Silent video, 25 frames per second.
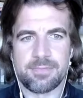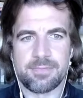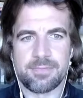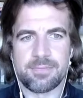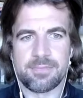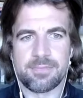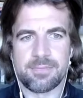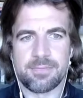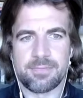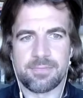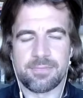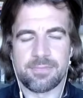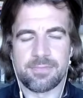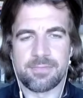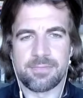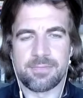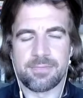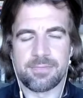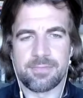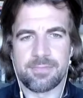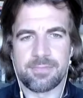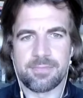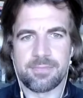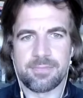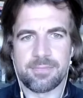
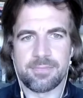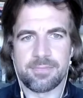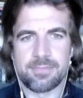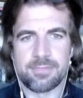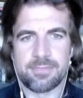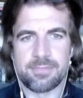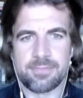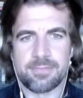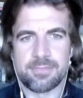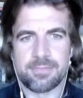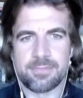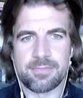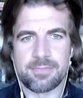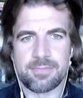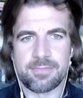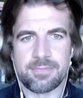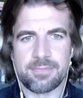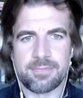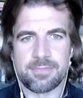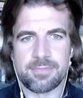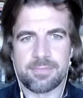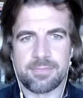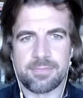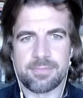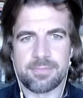
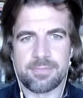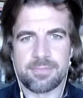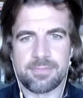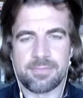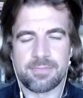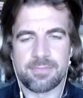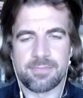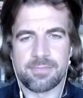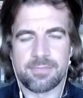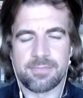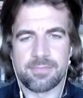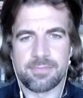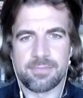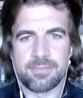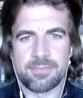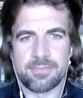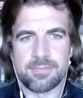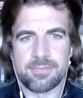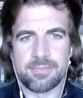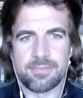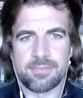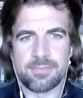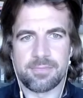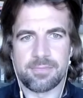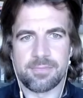
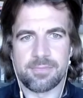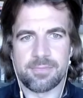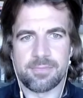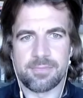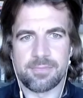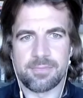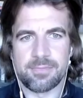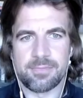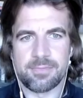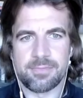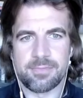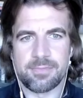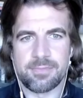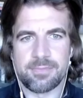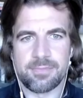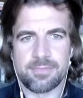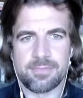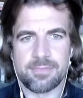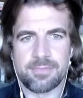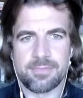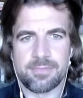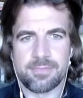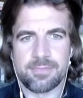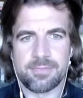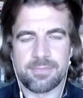
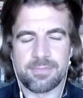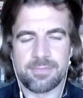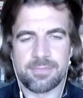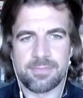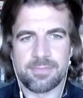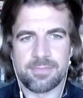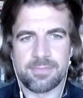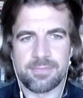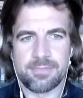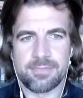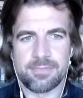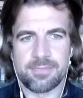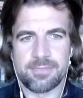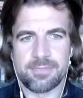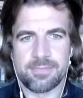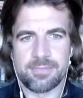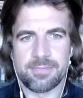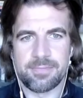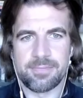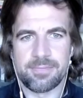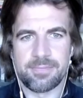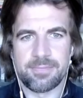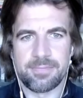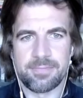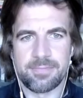
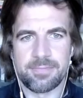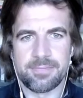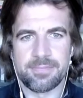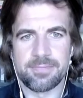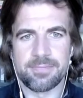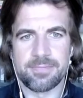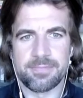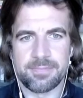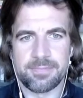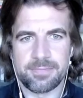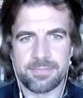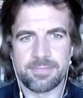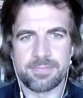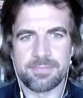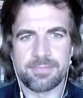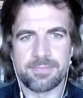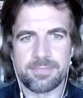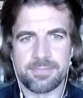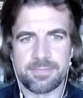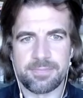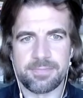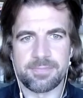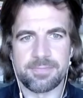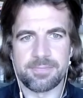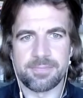
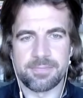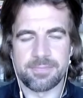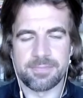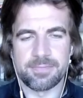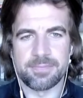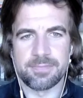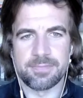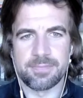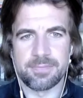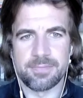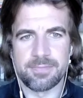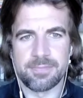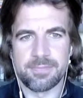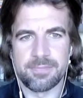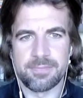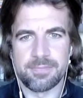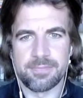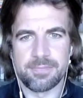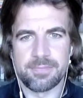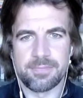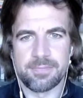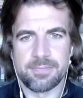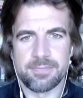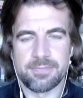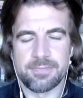
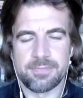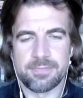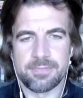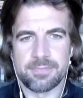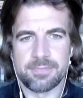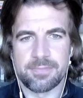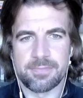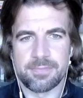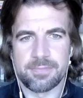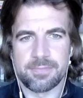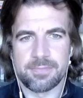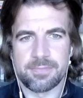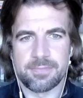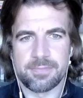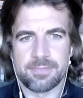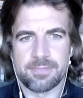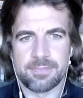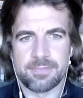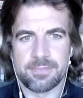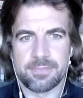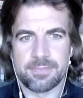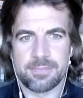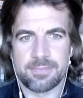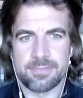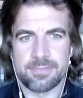(not speaking)